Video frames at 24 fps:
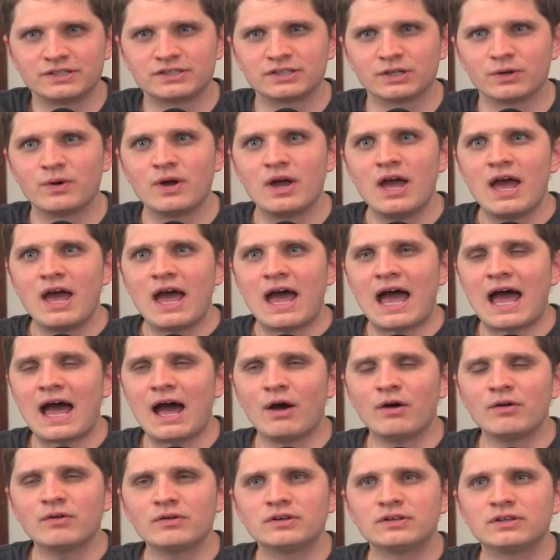And so
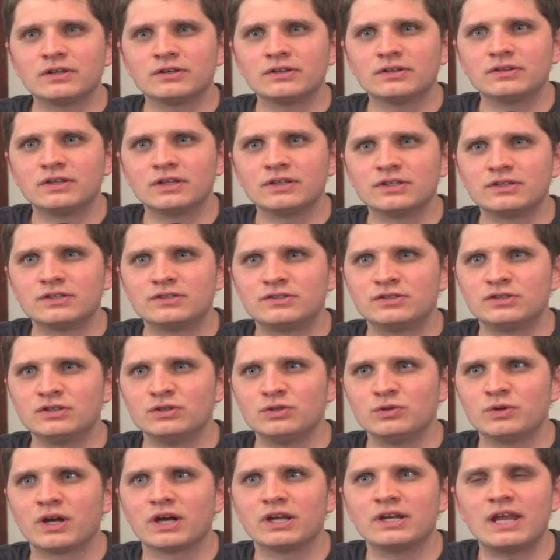how did the
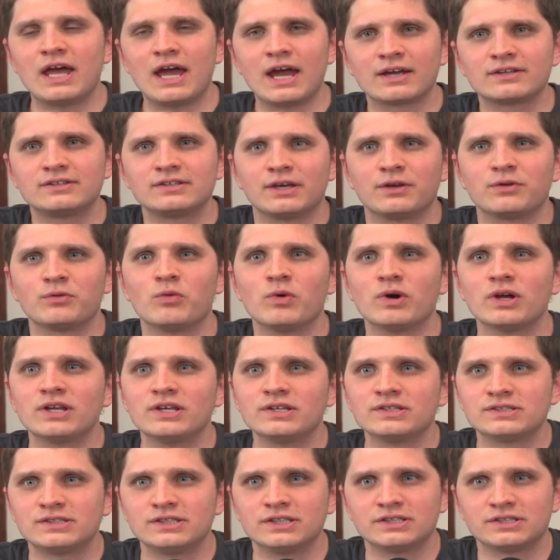two connect, and what
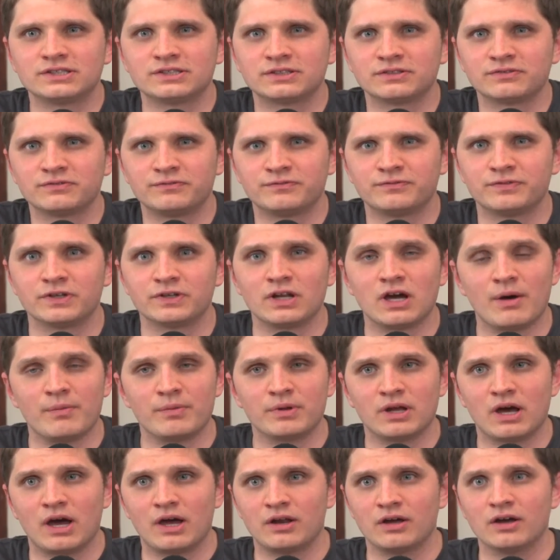is this
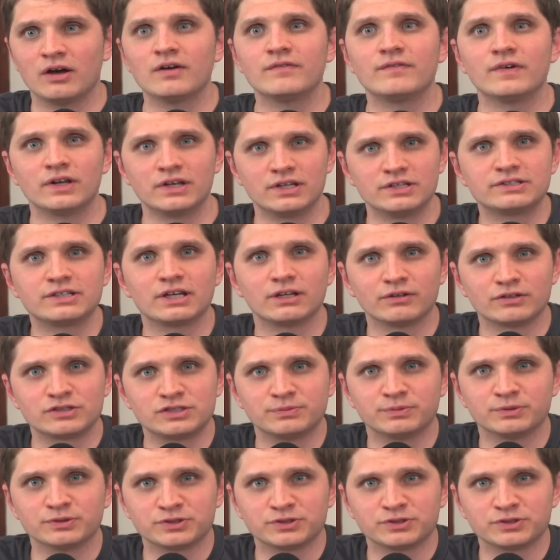phenomenon of unintelligible